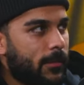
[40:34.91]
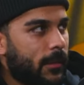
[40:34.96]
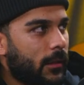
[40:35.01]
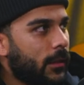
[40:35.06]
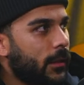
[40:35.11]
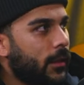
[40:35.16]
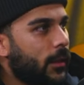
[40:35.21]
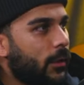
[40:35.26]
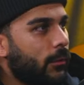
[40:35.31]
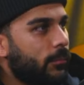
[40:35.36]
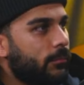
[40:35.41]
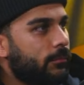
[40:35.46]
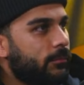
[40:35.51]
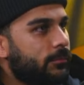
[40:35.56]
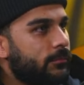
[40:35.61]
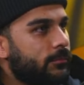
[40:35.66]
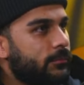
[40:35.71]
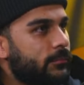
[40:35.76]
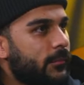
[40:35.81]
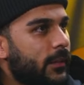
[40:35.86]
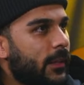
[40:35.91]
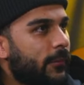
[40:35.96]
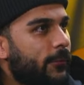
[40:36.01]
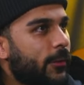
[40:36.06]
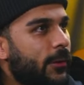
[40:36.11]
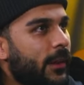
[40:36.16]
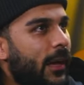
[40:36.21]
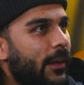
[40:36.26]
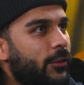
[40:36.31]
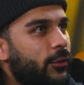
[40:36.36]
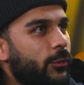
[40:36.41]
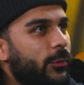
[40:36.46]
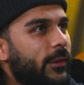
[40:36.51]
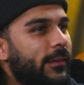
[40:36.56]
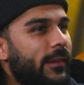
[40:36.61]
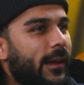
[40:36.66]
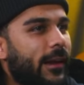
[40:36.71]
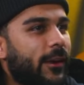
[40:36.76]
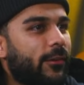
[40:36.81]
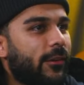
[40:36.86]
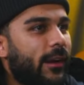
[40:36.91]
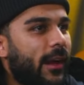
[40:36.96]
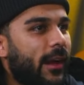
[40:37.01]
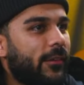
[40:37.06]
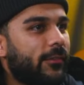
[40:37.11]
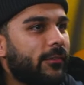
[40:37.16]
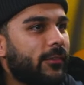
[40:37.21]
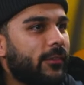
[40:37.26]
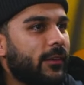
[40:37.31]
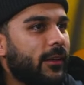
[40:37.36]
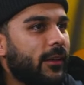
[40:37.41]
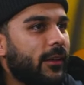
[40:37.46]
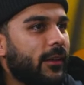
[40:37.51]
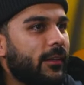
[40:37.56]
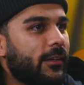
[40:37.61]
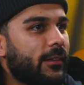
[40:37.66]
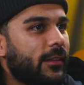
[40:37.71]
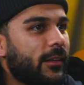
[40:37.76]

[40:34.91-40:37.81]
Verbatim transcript: you know, if you're not doing that craft, right?